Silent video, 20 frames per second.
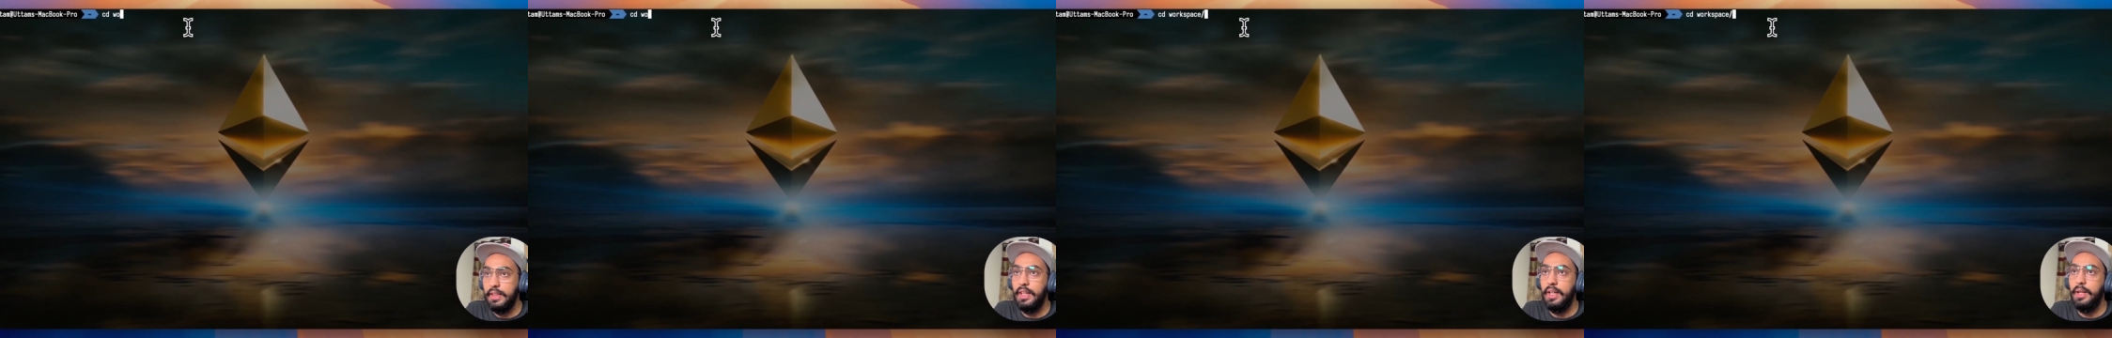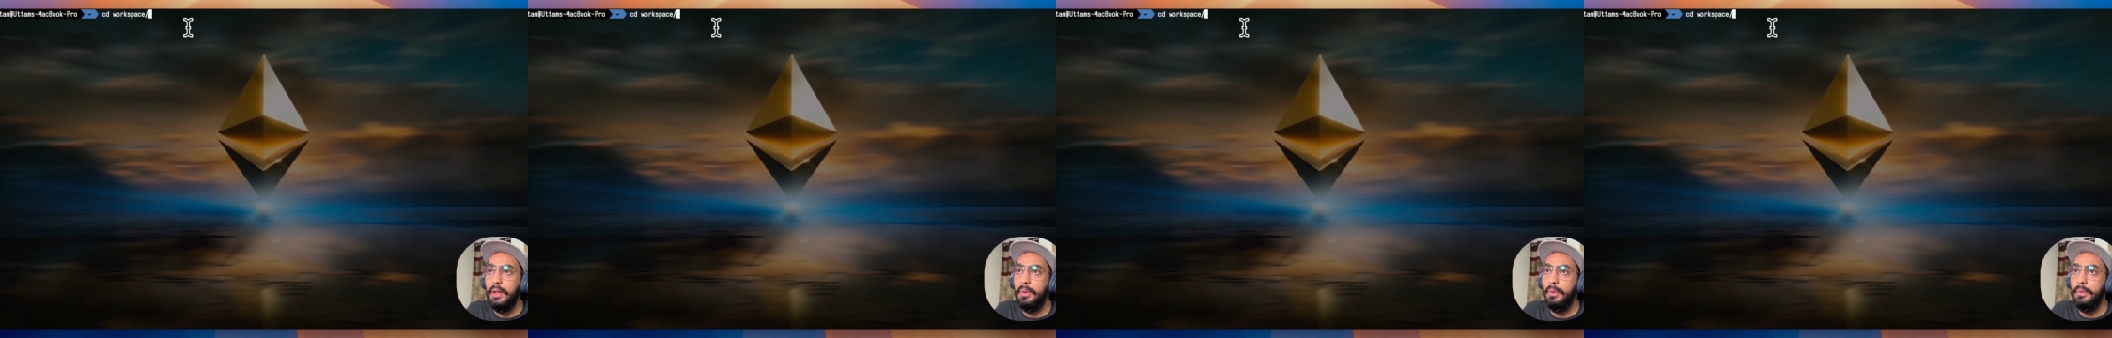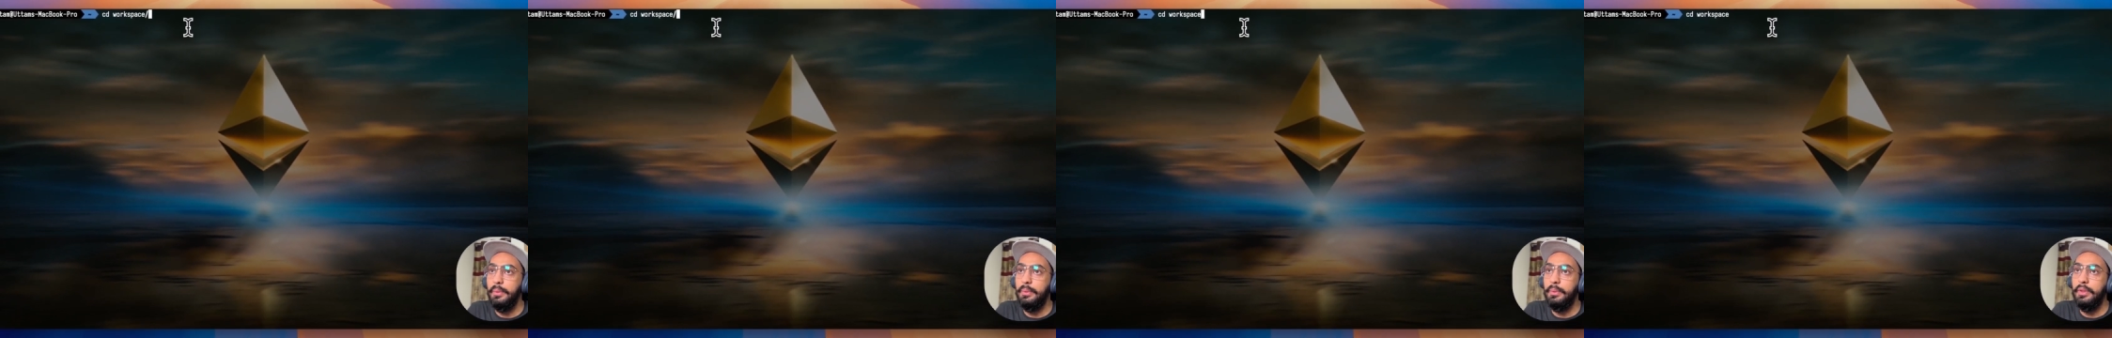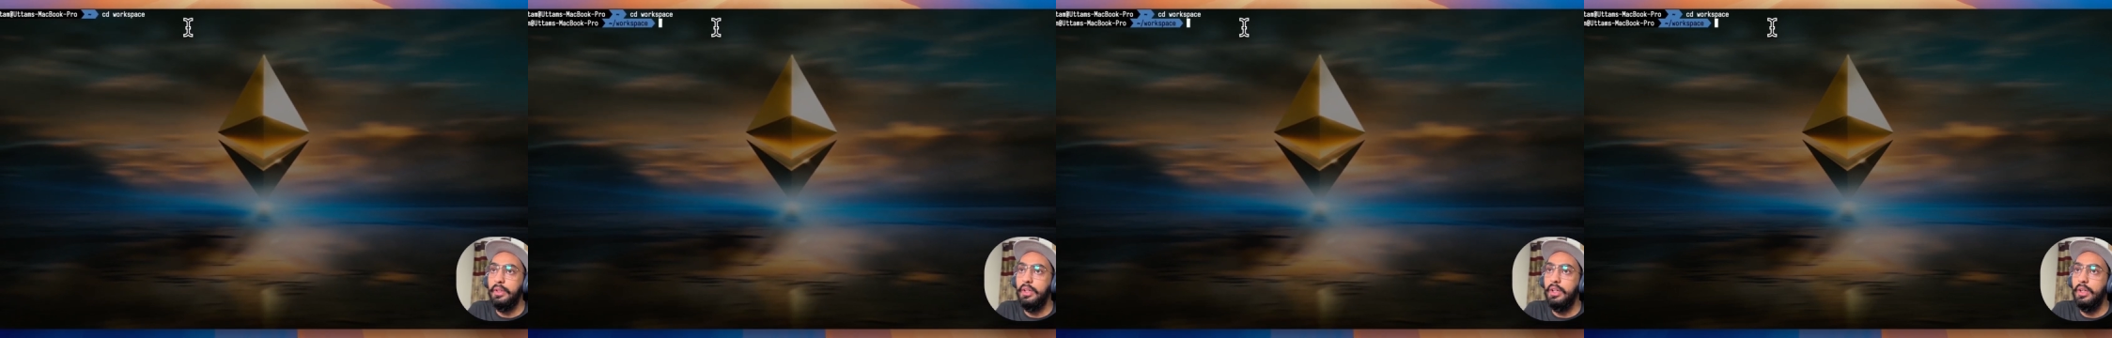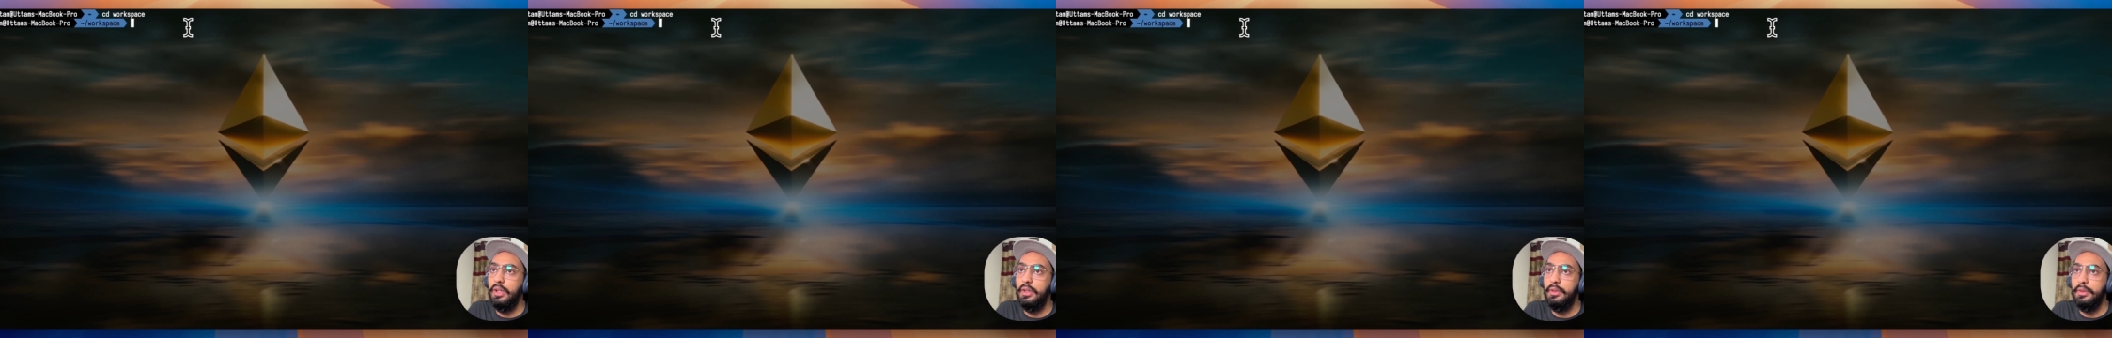how
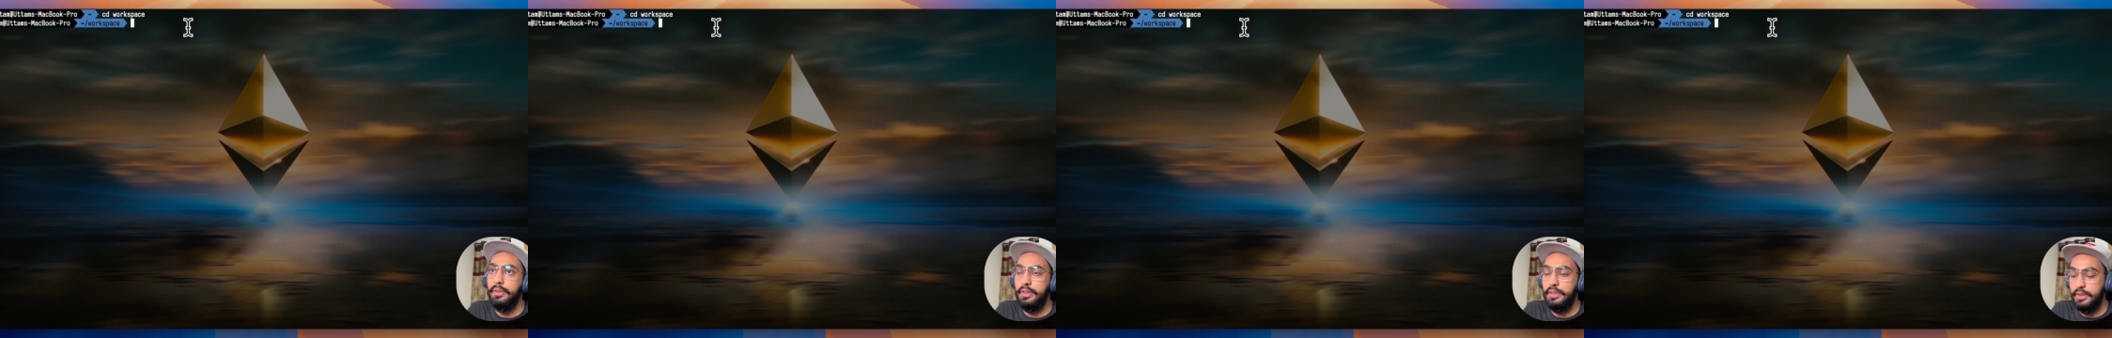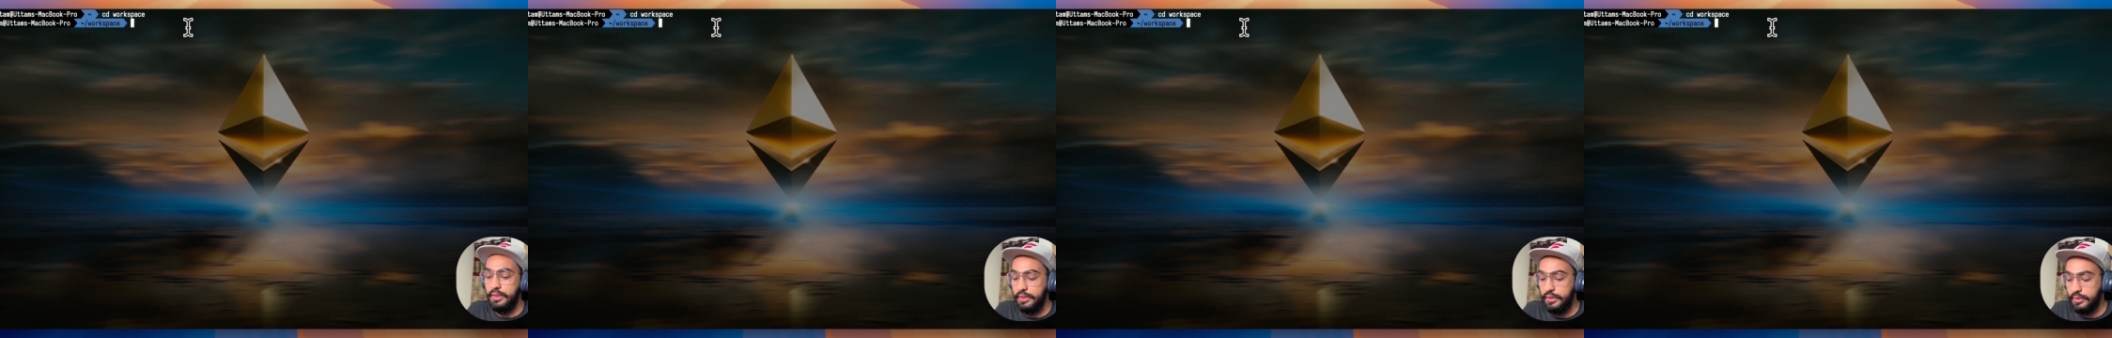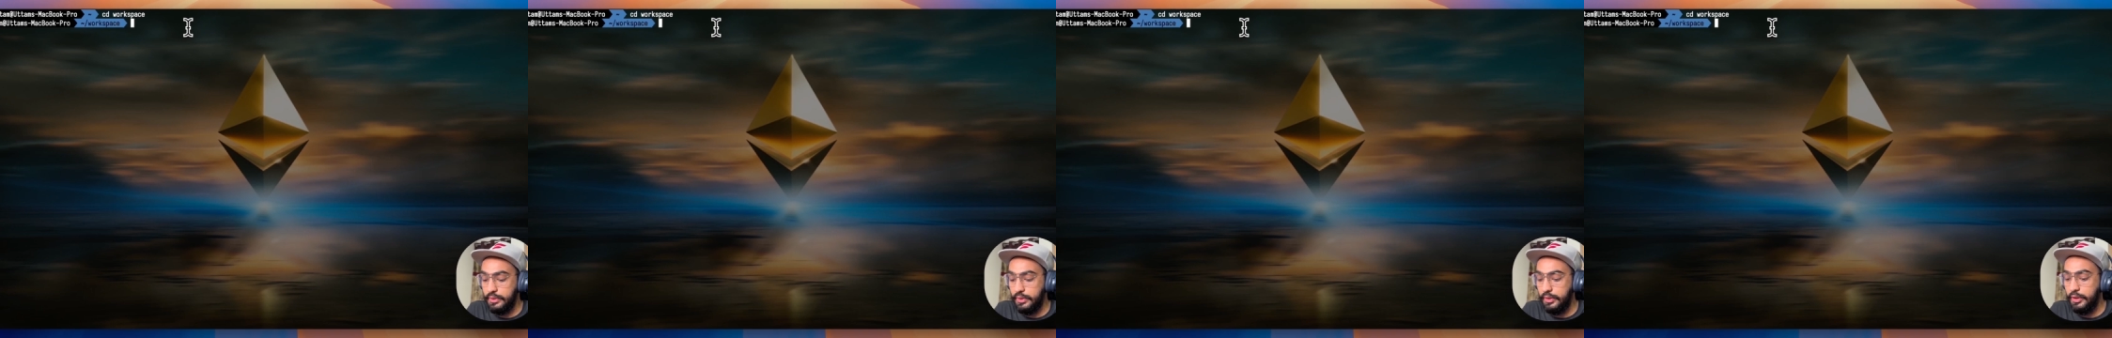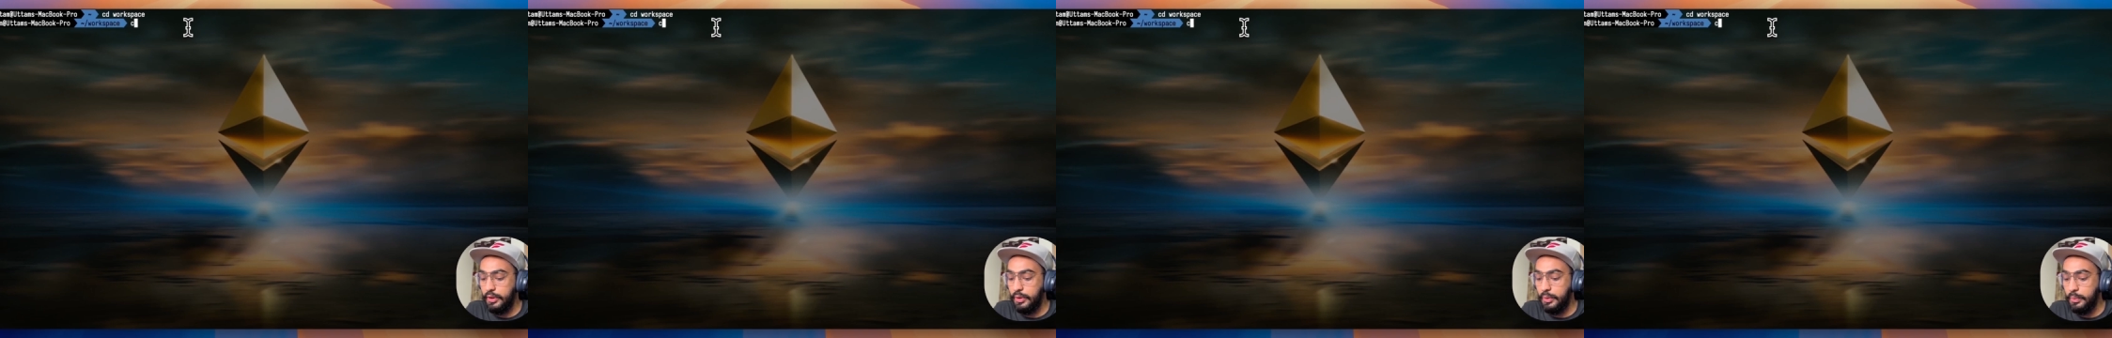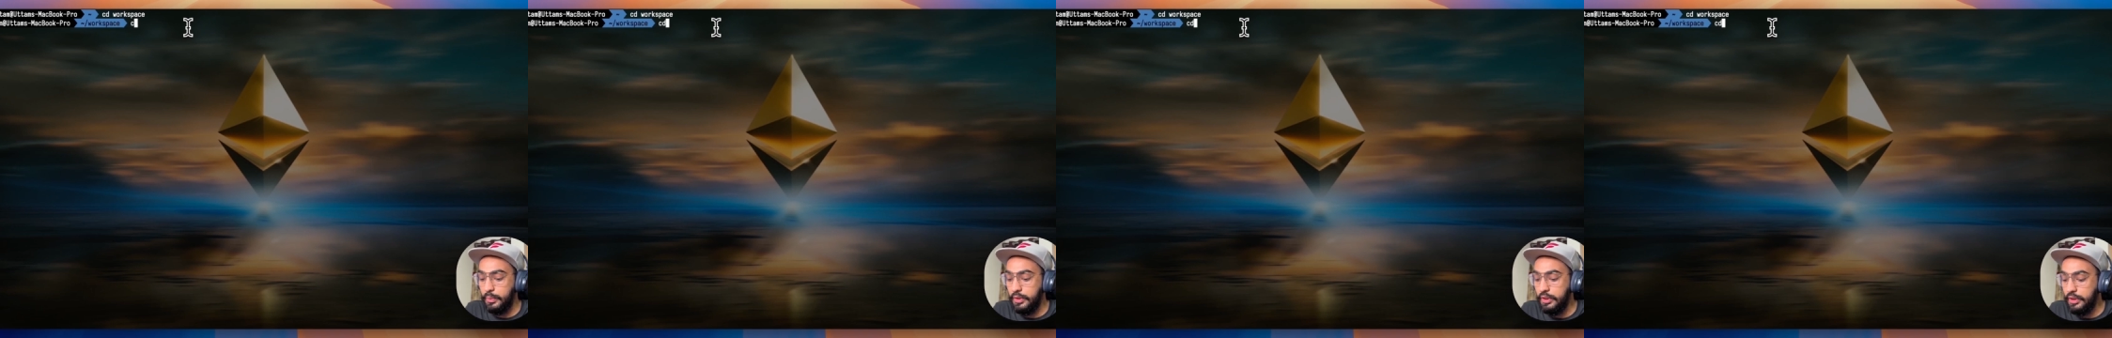it is going
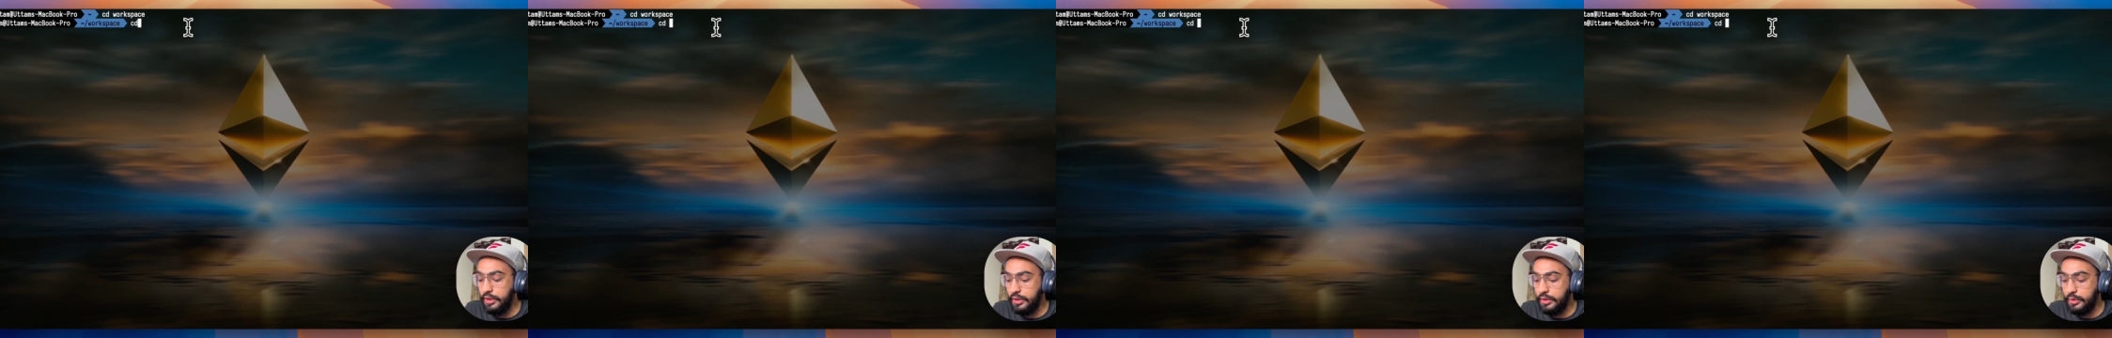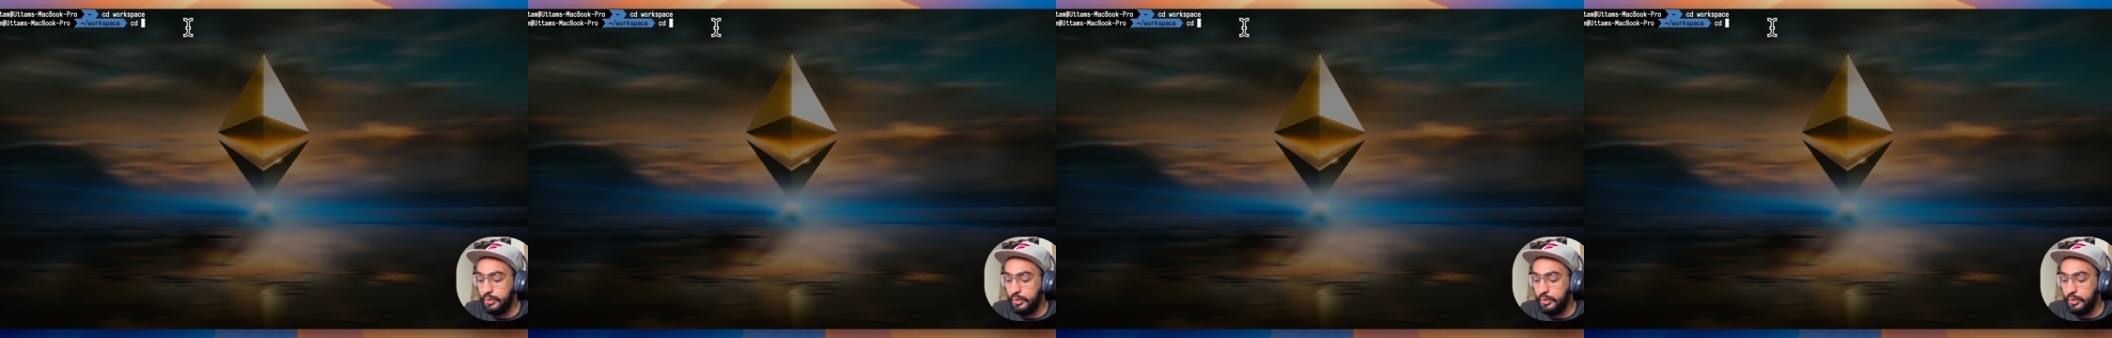to work.